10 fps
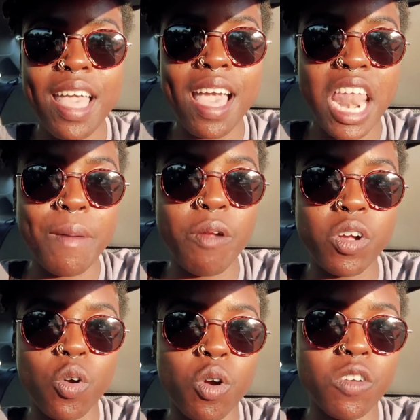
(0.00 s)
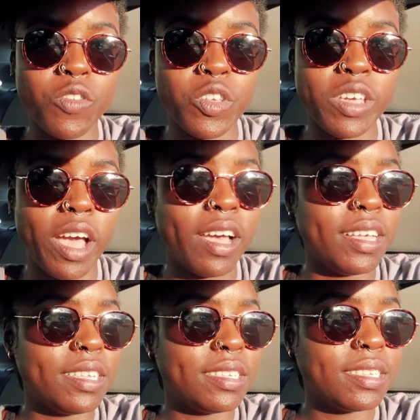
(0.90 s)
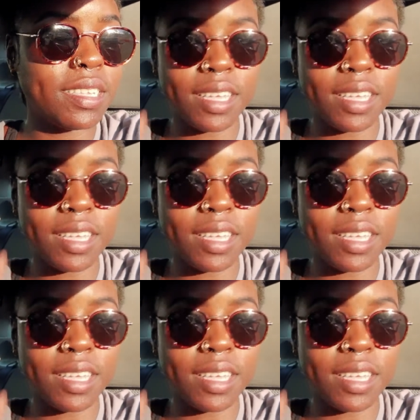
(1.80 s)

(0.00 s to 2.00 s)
and I might record for you guys.